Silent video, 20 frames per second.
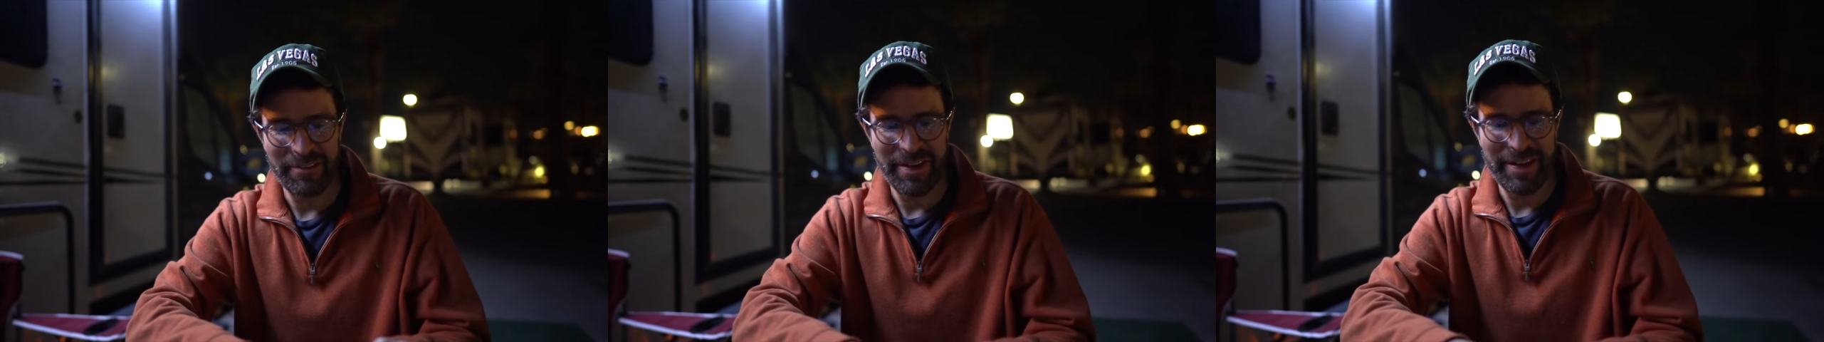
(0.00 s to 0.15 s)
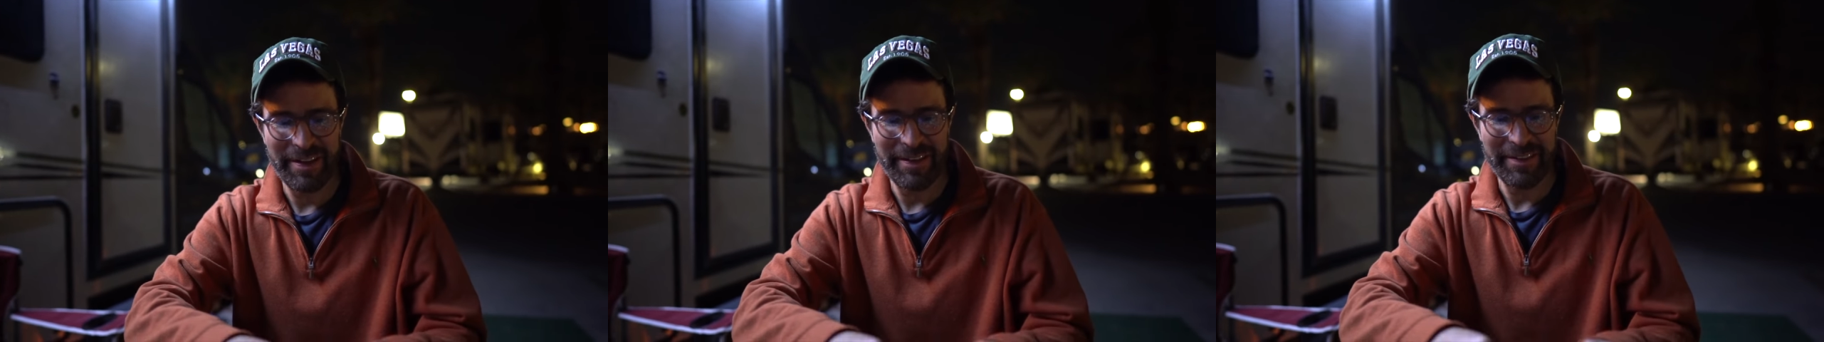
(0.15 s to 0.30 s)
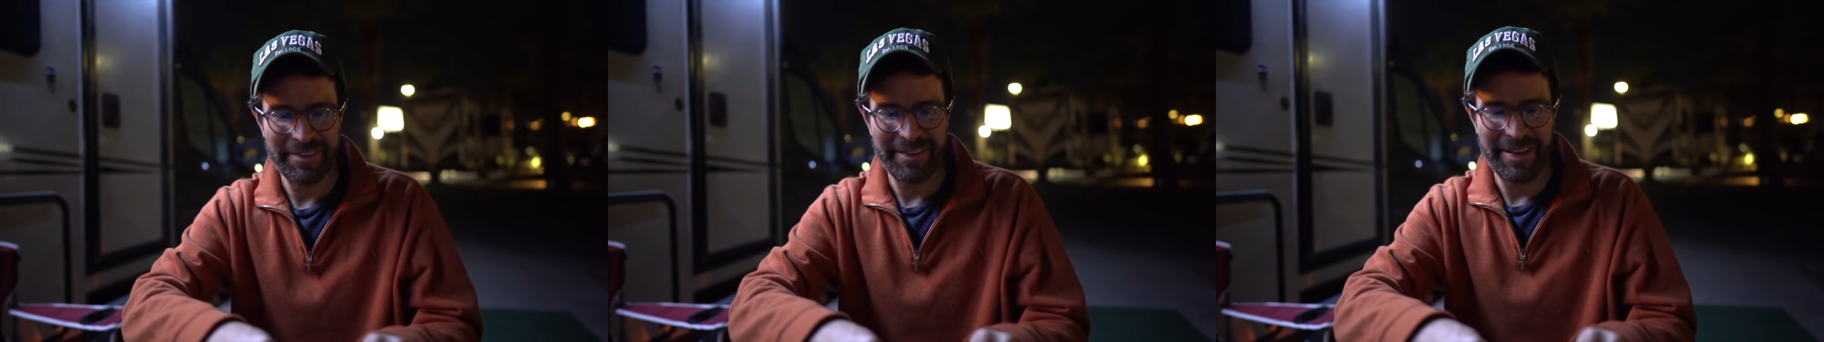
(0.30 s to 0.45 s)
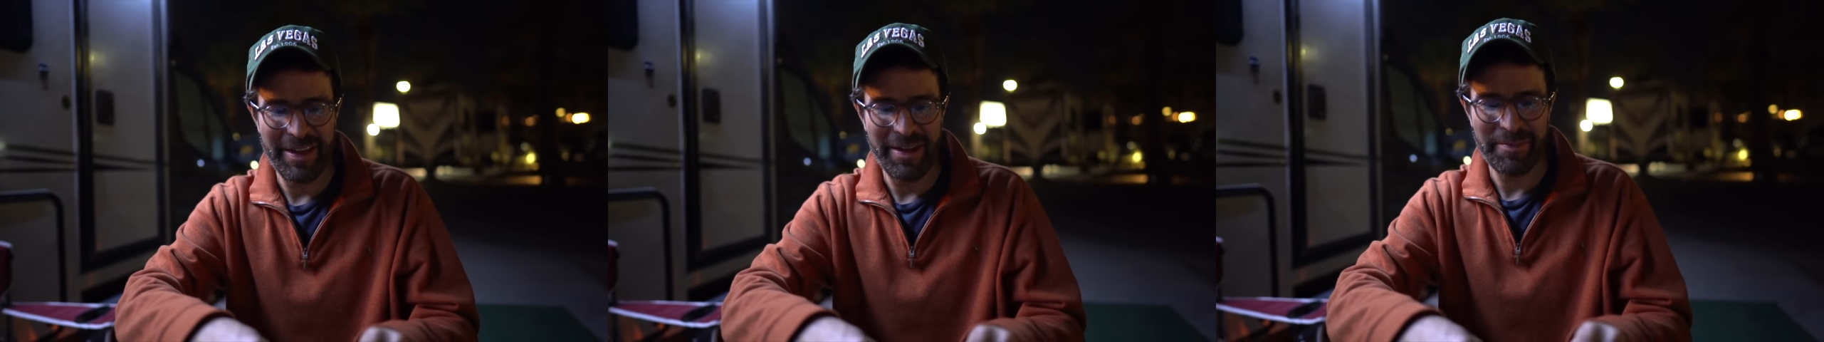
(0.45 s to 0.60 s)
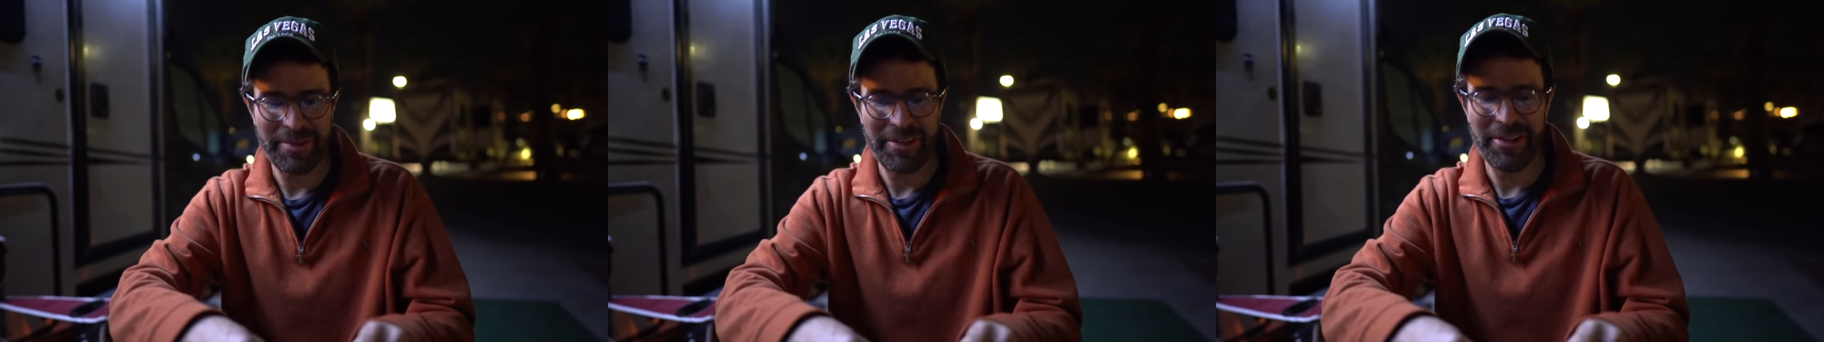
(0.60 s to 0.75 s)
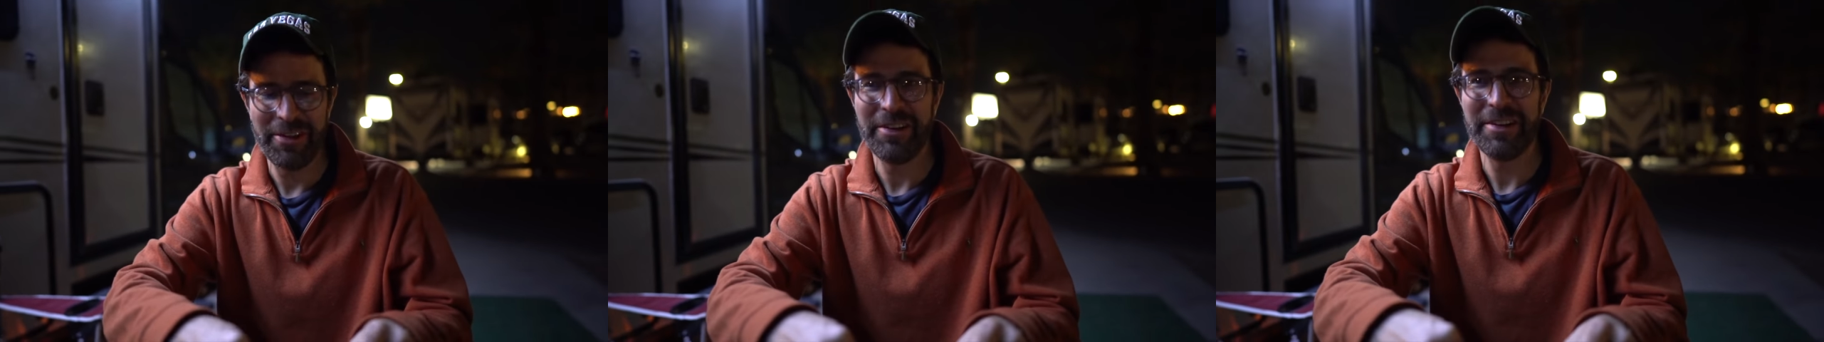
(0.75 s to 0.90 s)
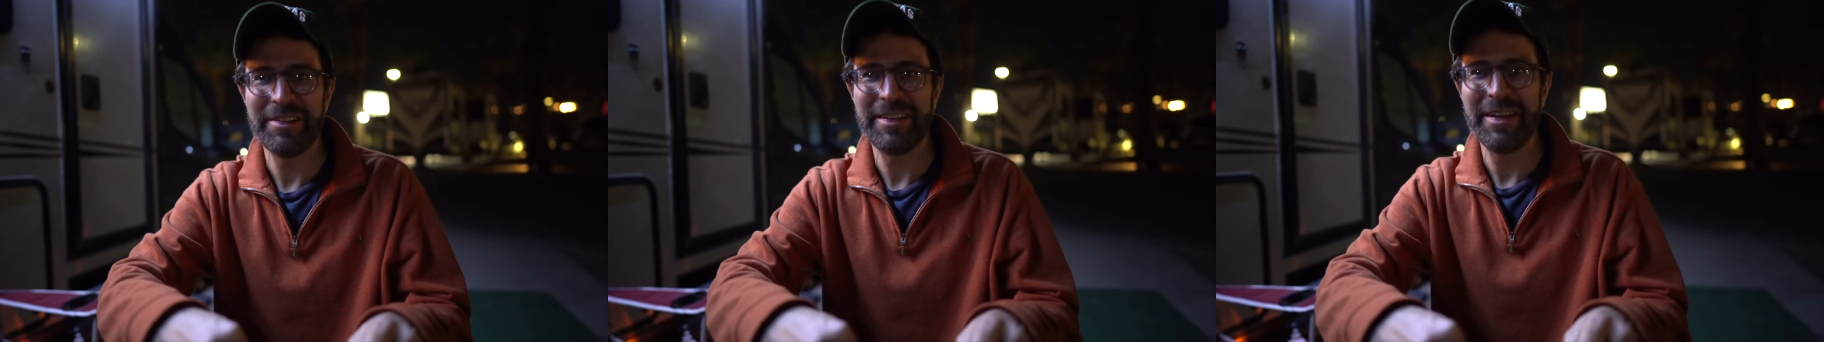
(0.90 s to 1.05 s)
ready. Now I'm
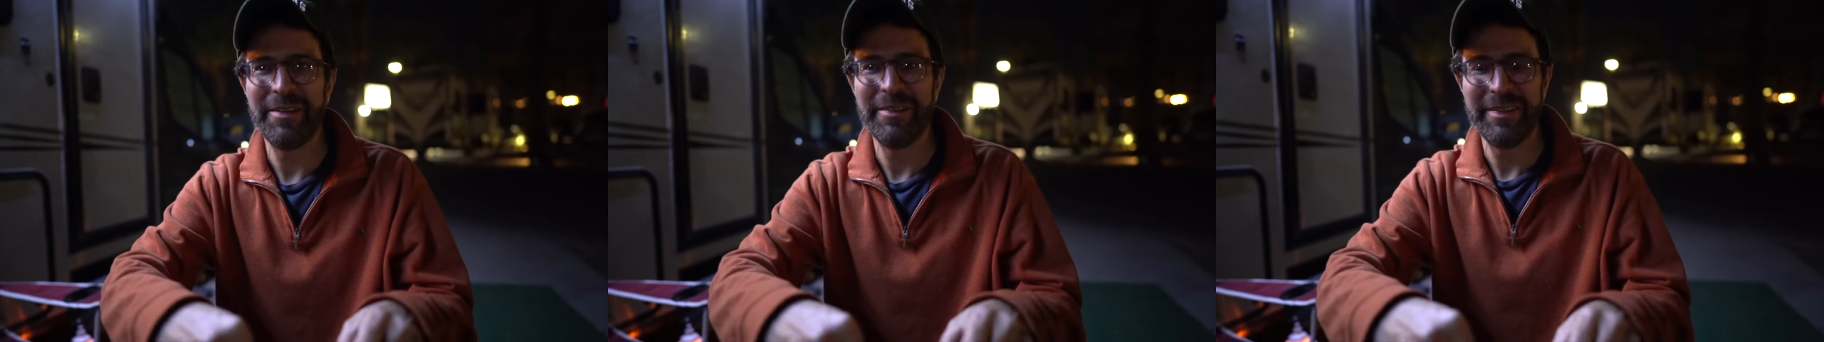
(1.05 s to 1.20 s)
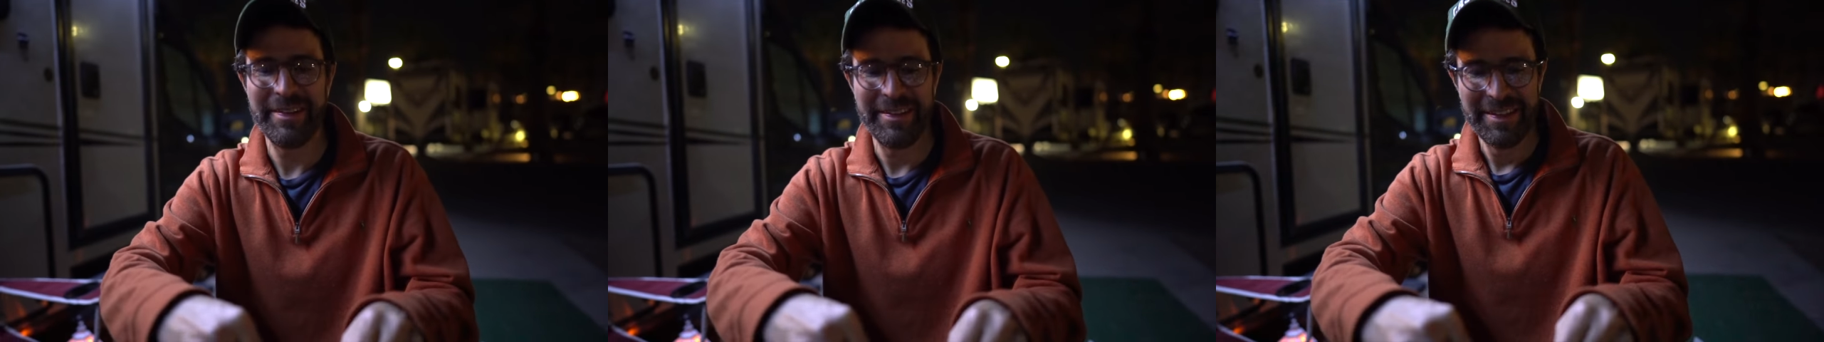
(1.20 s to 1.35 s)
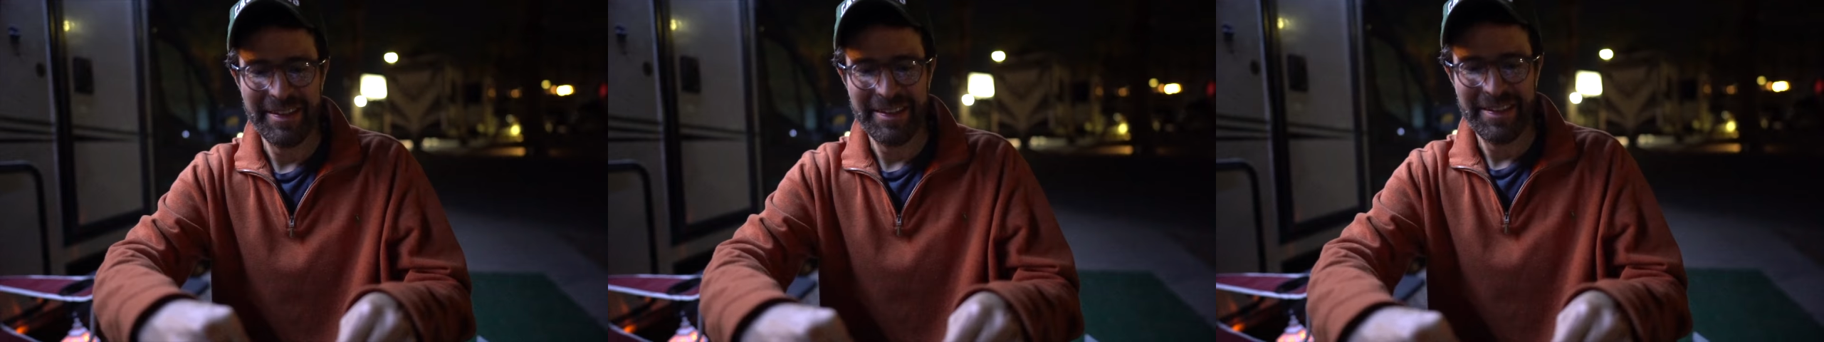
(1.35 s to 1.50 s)
curious how it,